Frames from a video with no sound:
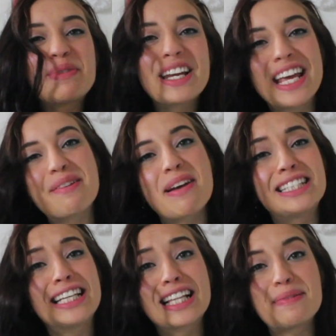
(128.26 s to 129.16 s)
mean? It
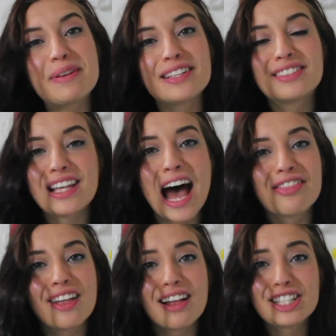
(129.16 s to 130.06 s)
basically means
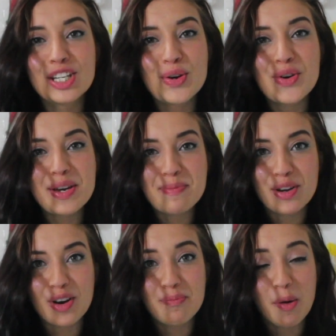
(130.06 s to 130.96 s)
that the Latino
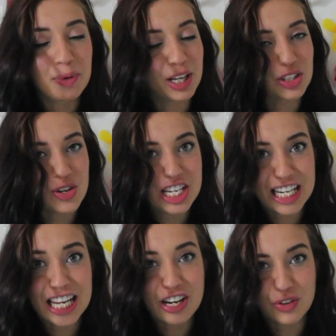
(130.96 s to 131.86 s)
immigrant population
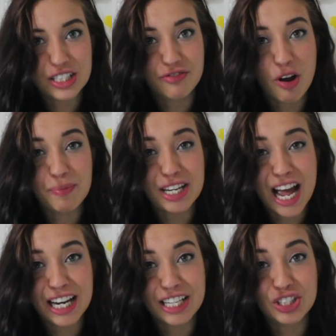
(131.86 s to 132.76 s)
did increase from the
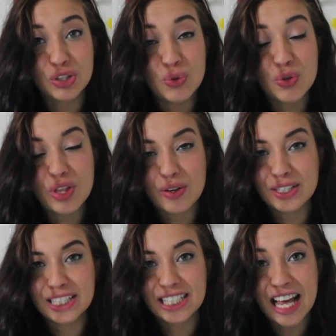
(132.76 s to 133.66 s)
90s to
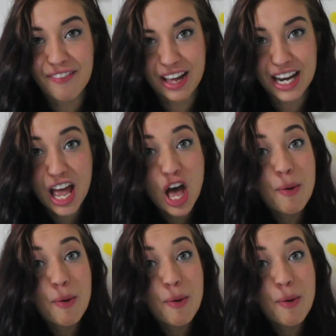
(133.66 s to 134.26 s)
2007,